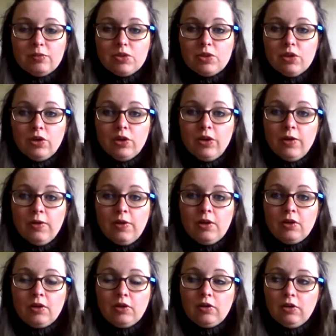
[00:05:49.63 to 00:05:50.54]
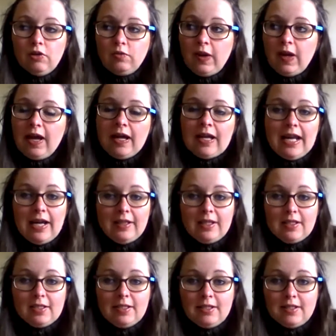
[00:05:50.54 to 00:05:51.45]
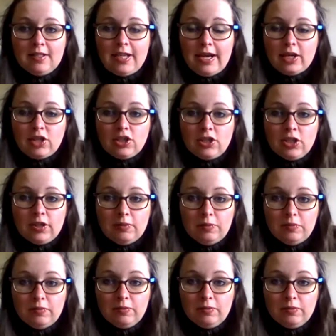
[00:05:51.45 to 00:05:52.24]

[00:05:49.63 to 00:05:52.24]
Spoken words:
So go, right, I like this texture,